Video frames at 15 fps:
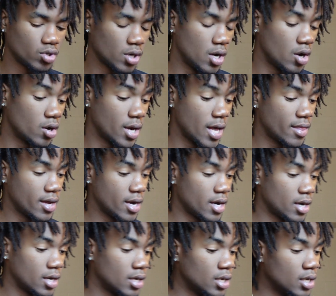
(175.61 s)
hold that
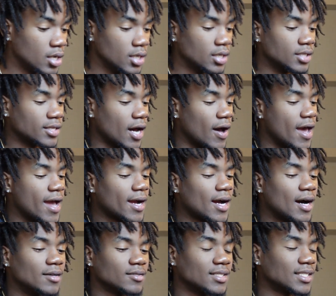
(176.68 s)
there. So it
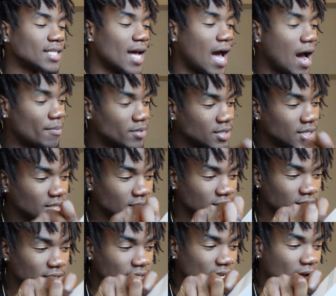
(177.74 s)
comes with the Apple
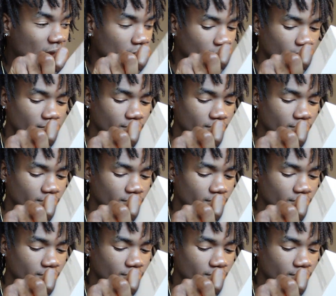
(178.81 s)
design.